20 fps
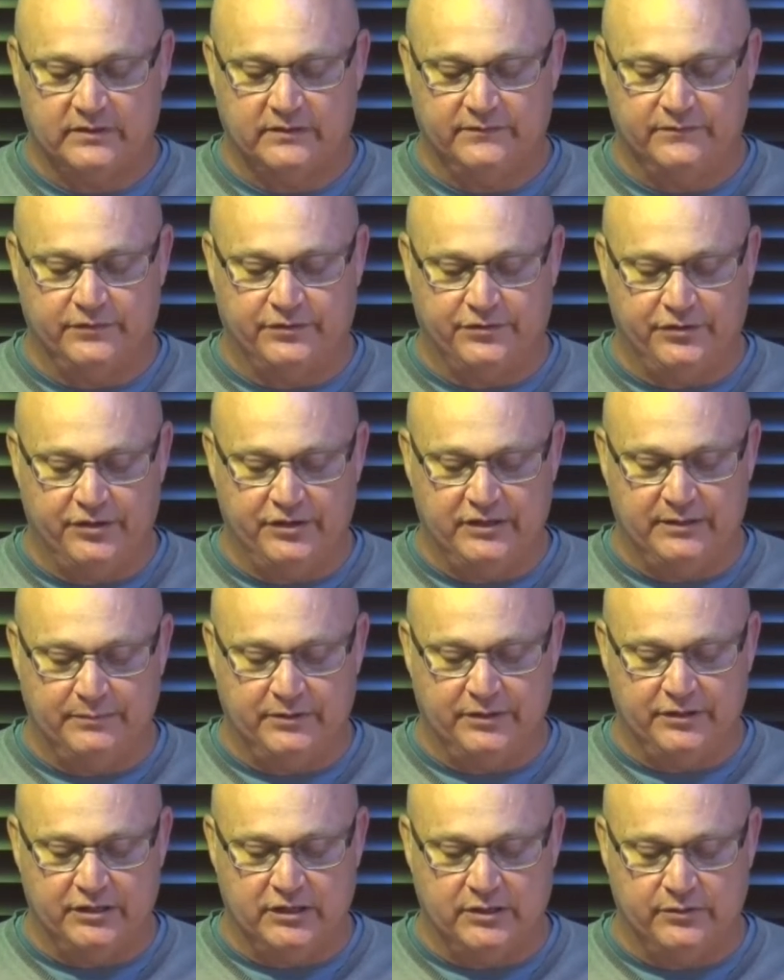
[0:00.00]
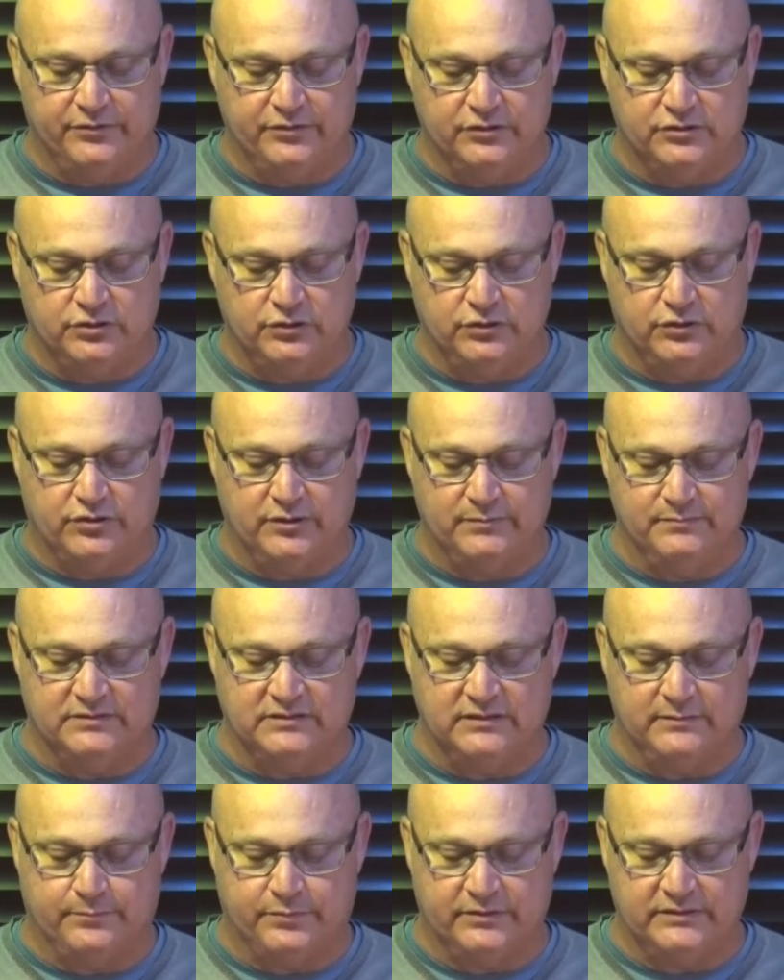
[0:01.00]
For third, I'm going to go with the 2
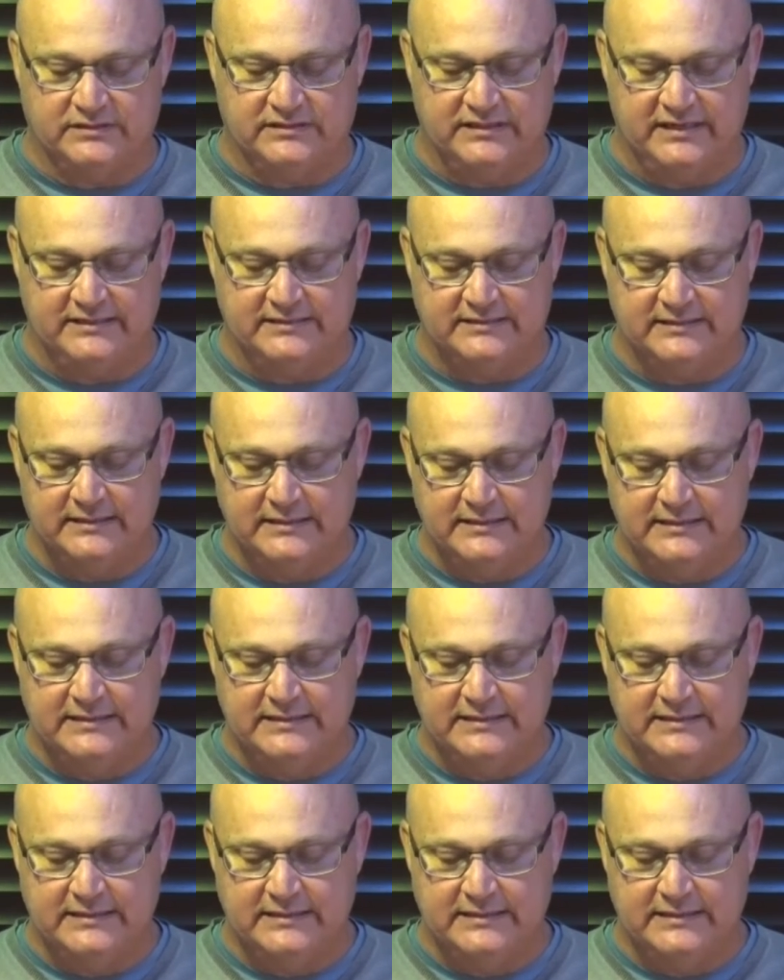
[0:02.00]
Crimson Princess.